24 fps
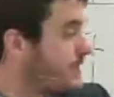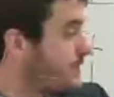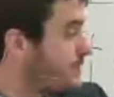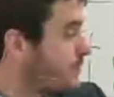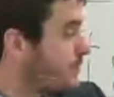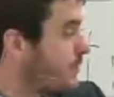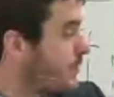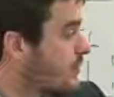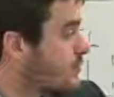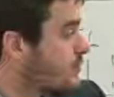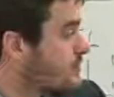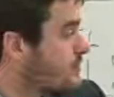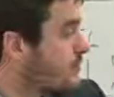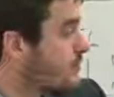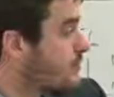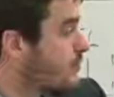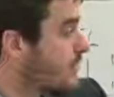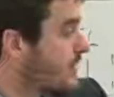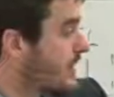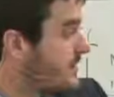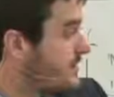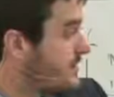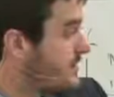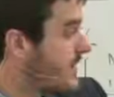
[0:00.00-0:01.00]
we approach the
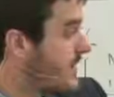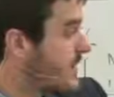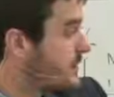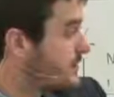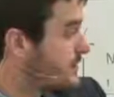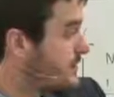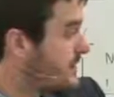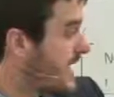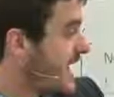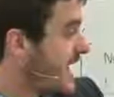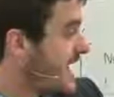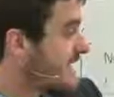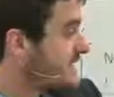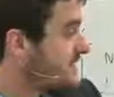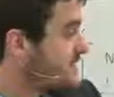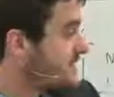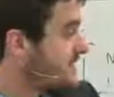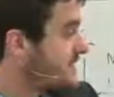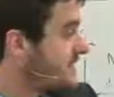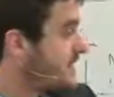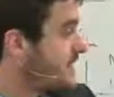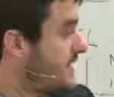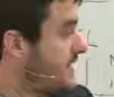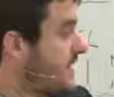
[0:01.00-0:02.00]
great final
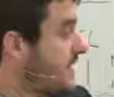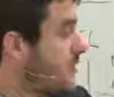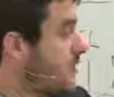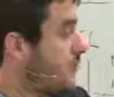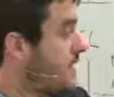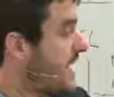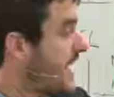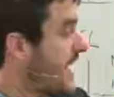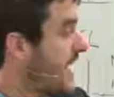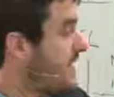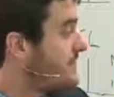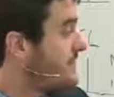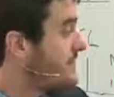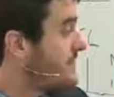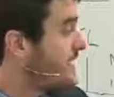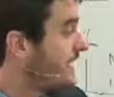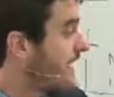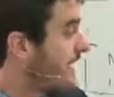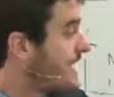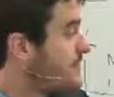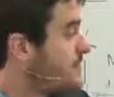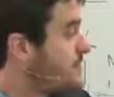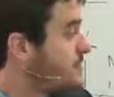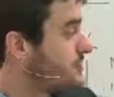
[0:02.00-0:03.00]
test, we have the
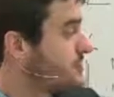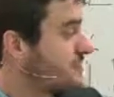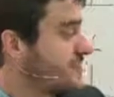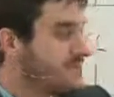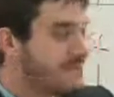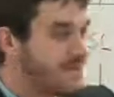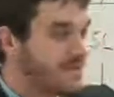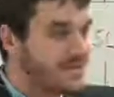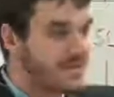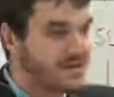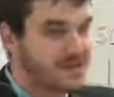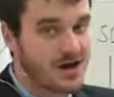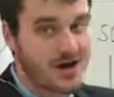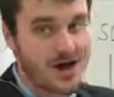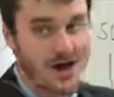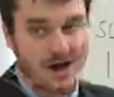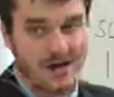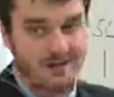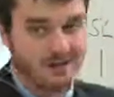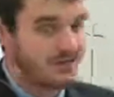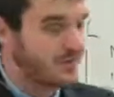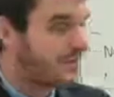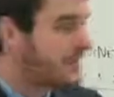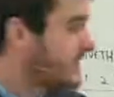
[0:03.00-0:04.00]
image of the beast
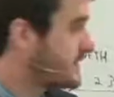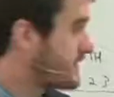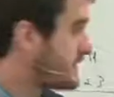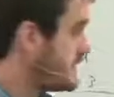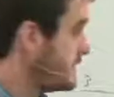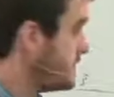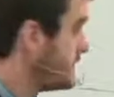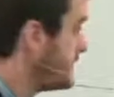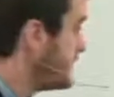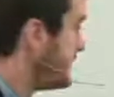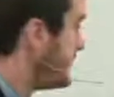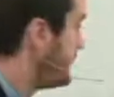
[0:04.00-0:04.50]
conflict